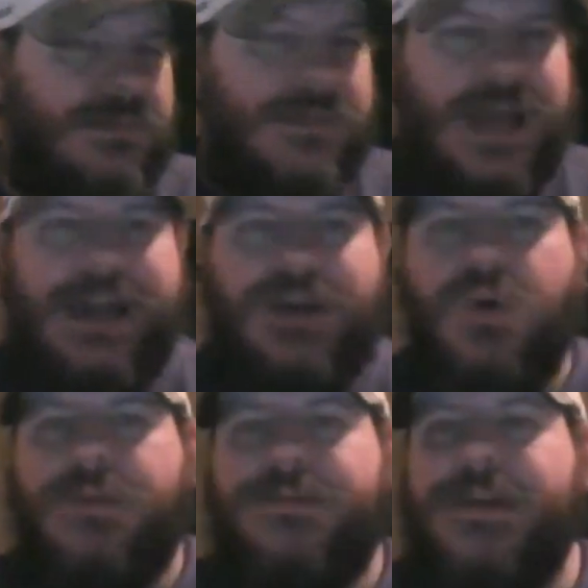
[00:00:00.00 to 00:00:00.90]
I got a
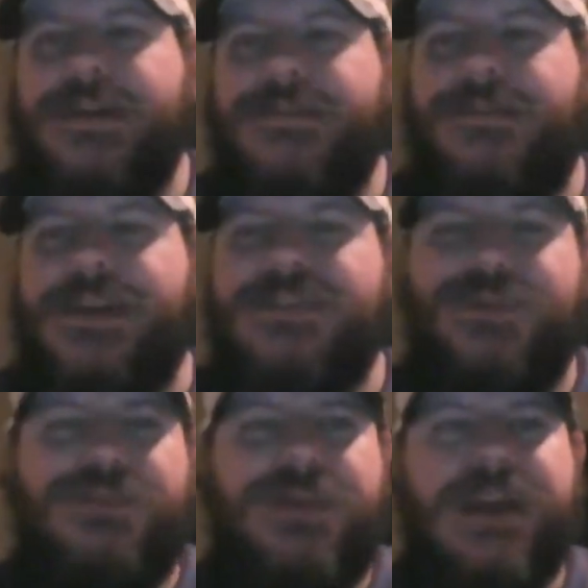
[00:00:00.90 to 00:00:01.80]
whole freaking
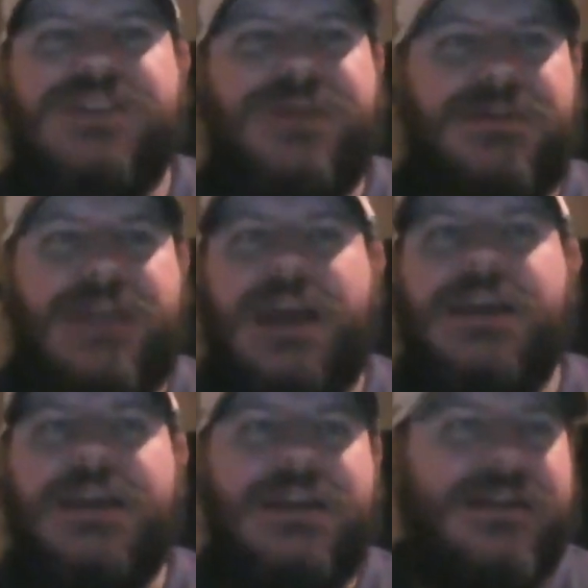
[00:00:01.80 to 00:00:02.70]
Facebook page about that
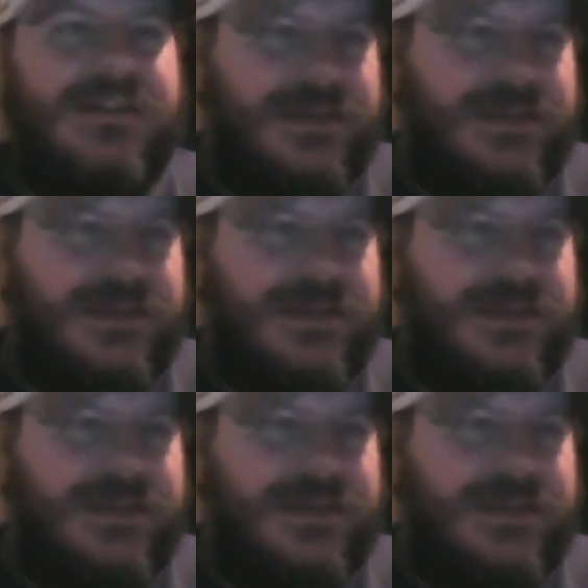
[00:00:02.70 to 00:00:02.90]
idiot.